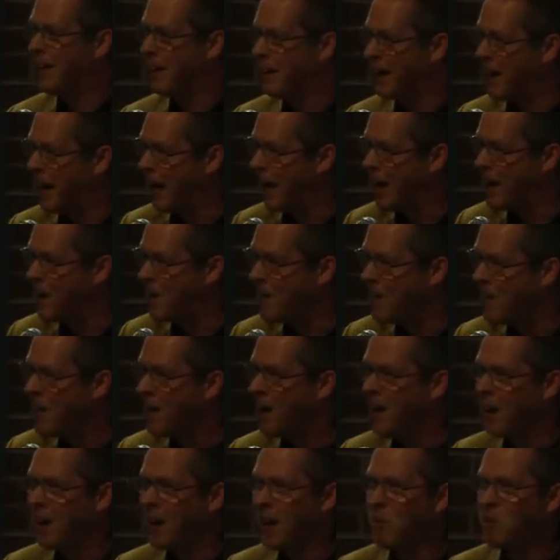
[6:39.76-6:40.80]
again,
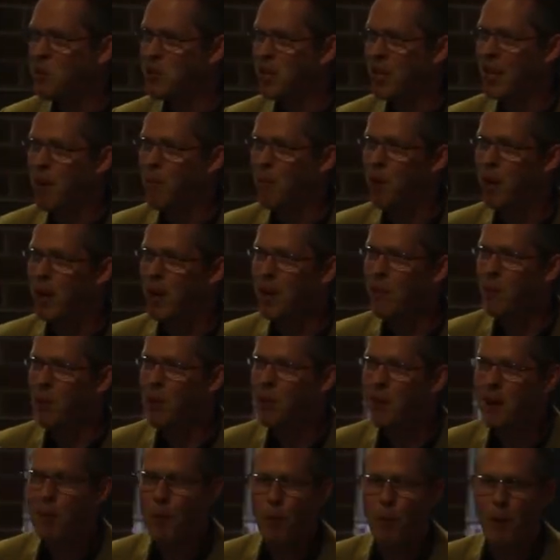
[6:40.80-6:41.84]
and I was thinking what, I,
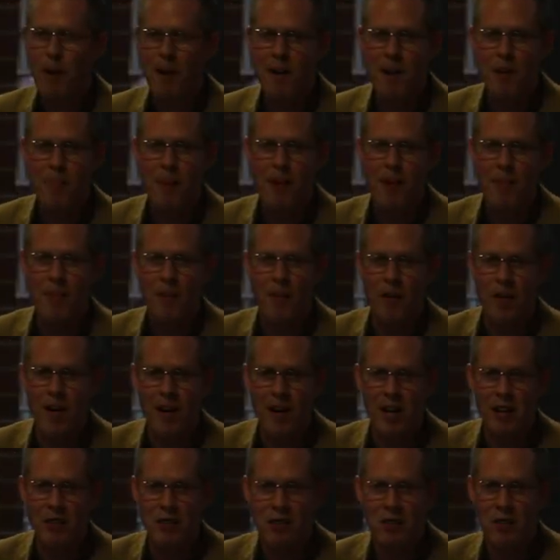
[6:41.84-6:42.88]
what they were worried about for
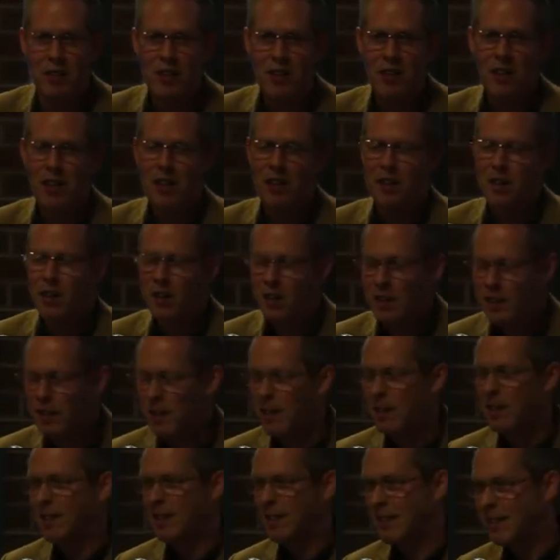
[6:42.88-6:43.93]
us.
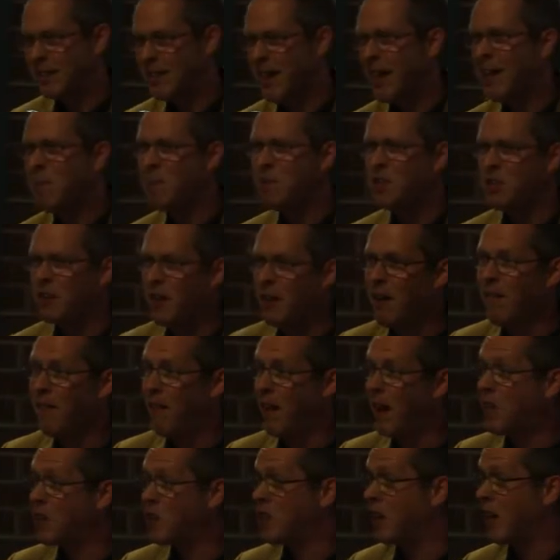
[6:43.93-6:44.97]
Same stuff,
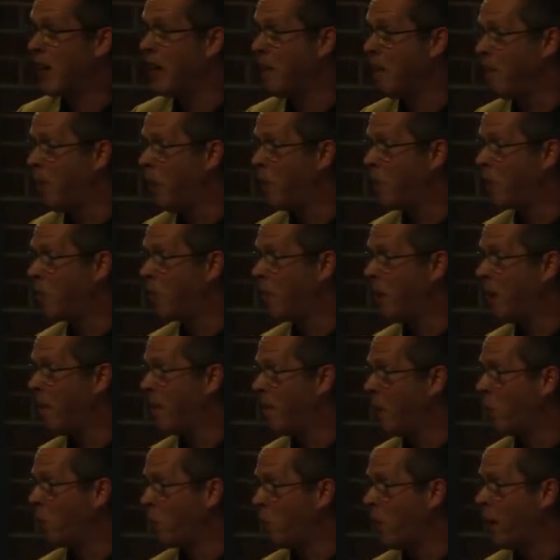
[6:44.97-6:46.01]
actually, in most, in
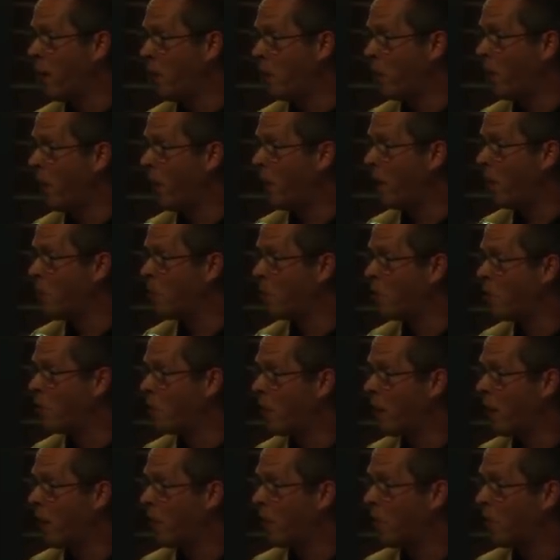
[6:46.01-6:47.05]
most ways when I, was,
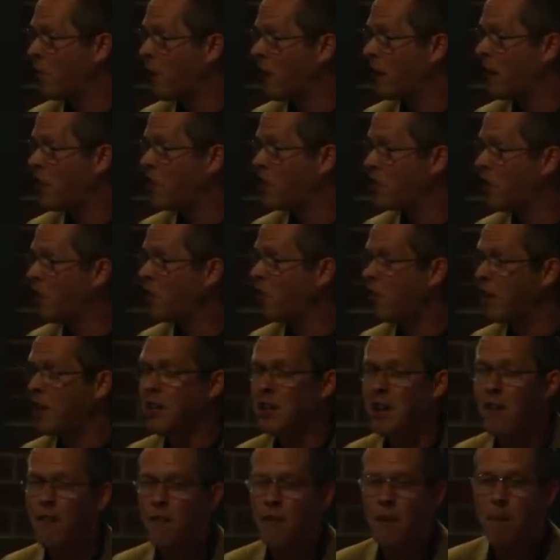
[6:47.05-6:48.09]
when I was that age, just in
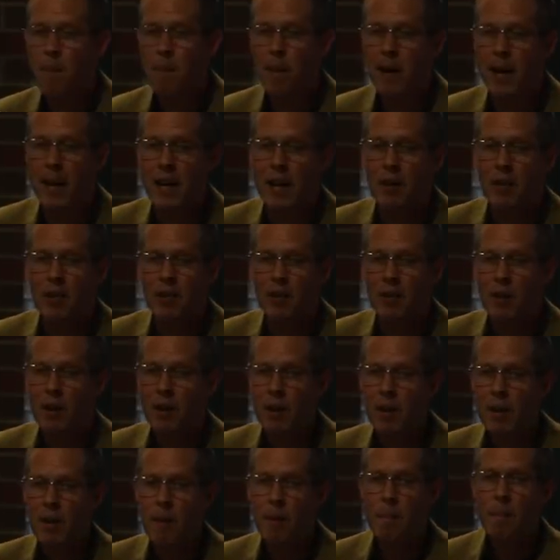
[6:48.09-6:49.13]
a different place.
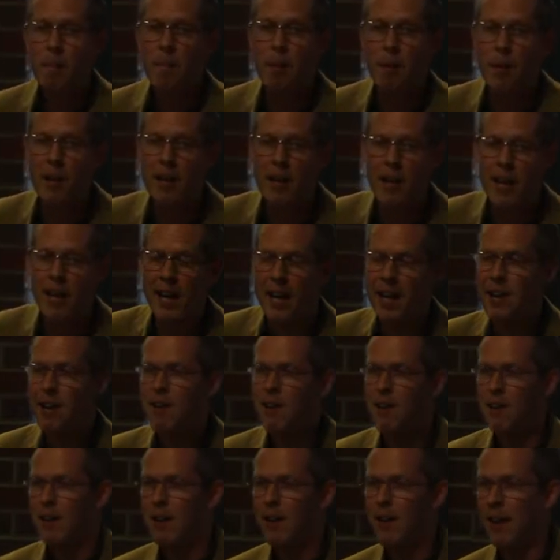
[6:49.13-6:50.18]

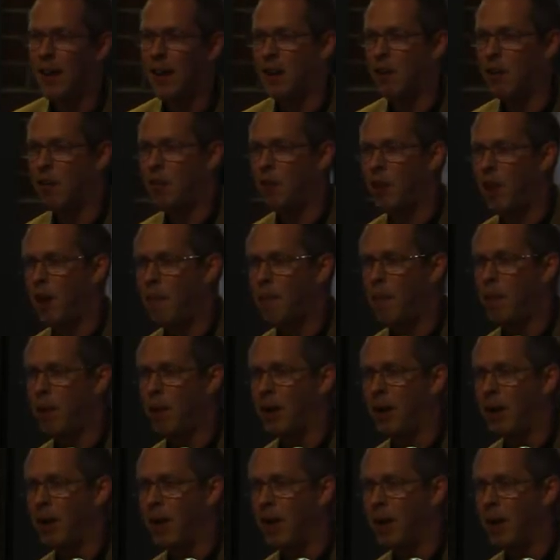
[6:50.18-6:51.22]
Bullying and
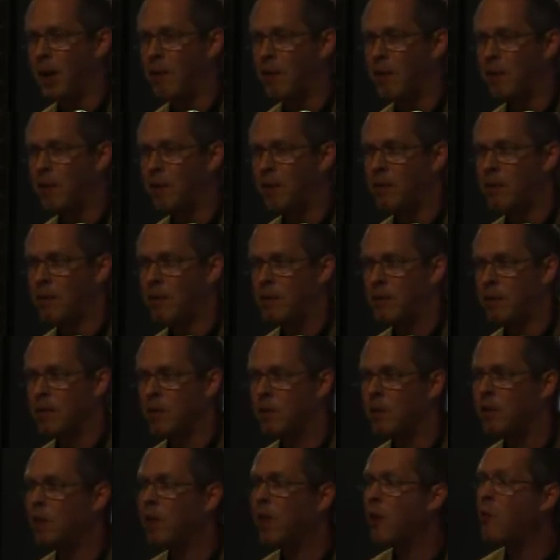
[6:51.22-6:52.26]
cyberbullying
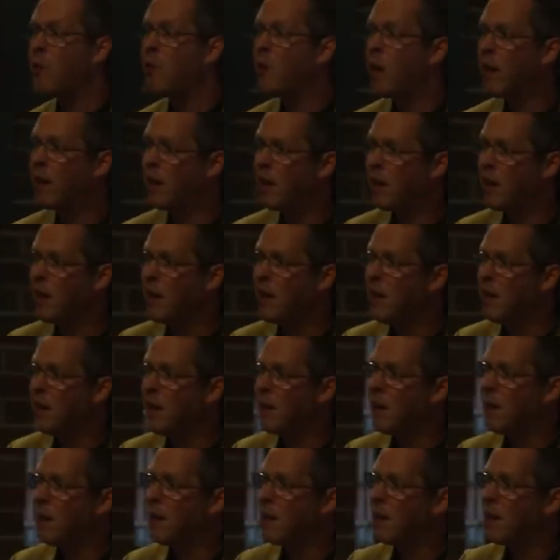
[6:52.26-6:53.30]
directly
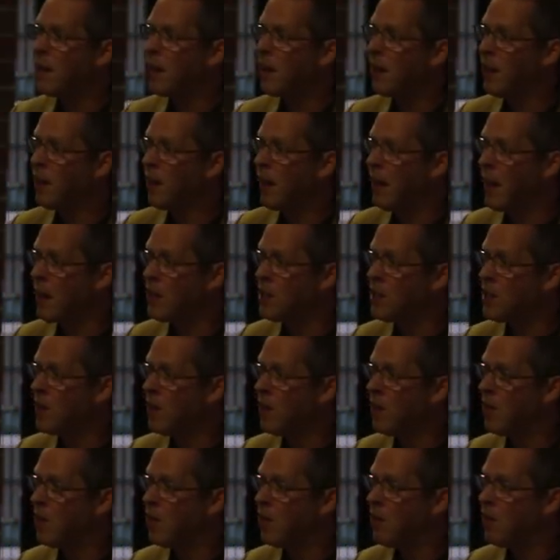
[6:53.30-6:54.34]

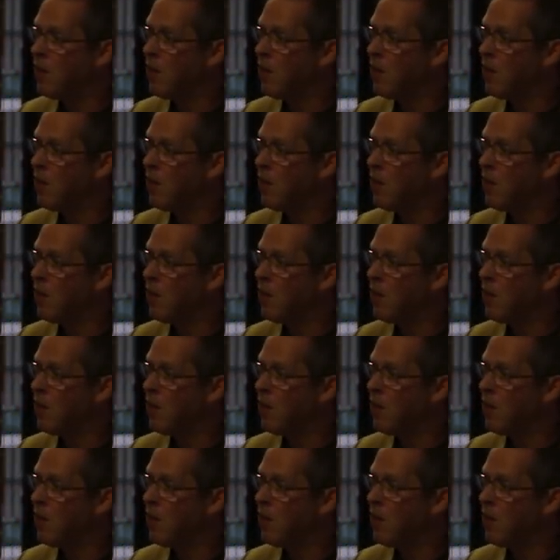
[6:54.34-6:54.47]
connected.